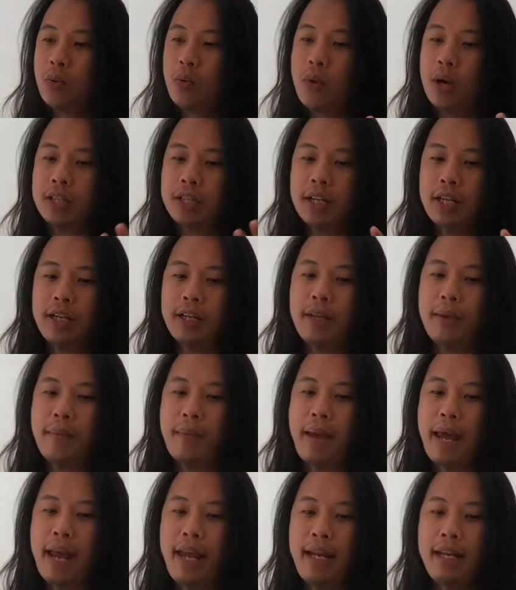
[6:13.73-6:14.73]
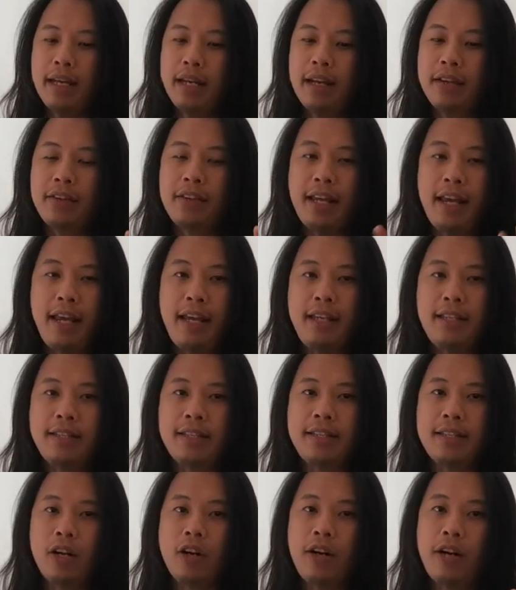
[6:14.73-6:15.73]
what are the main
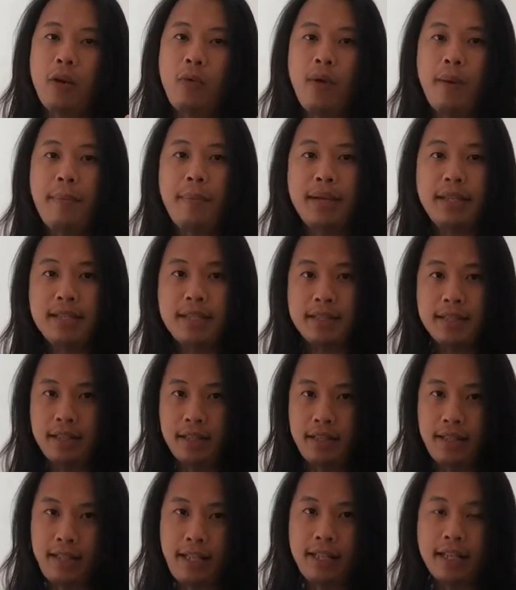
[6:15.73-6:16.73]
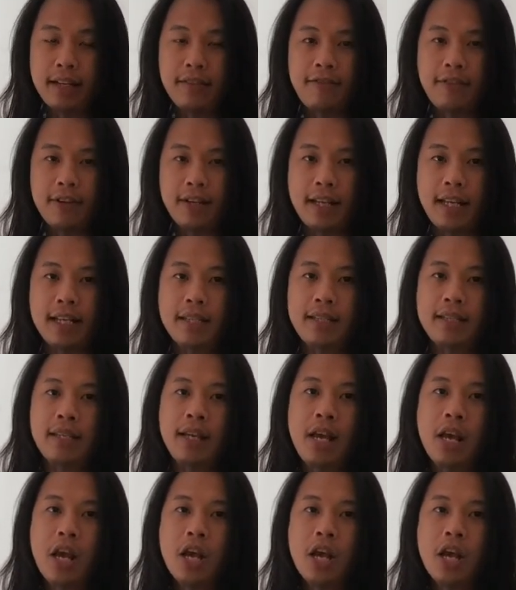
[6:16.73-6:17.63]
things or equipments needed for this.